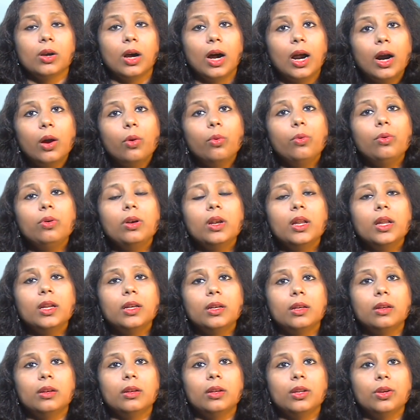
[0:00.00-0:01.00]
Her
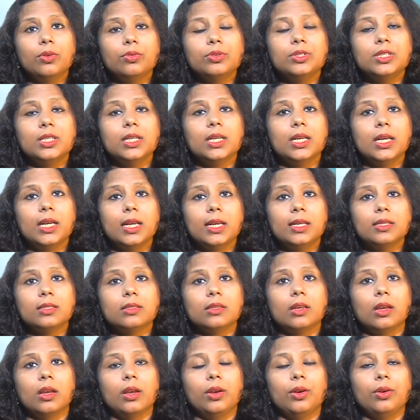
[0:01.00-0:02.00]
only duty
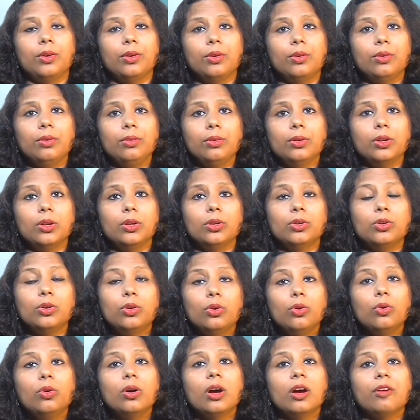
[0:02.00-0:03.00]
is to
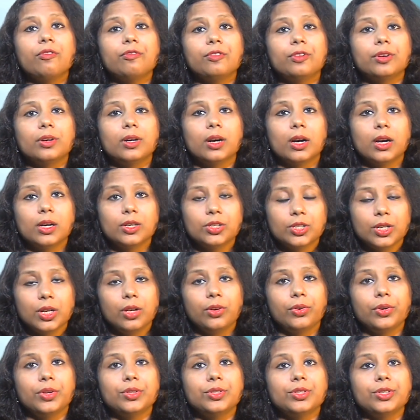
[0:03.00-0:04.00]
look after her
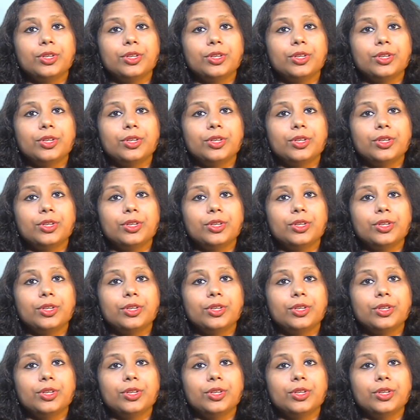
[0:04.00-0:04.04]
children.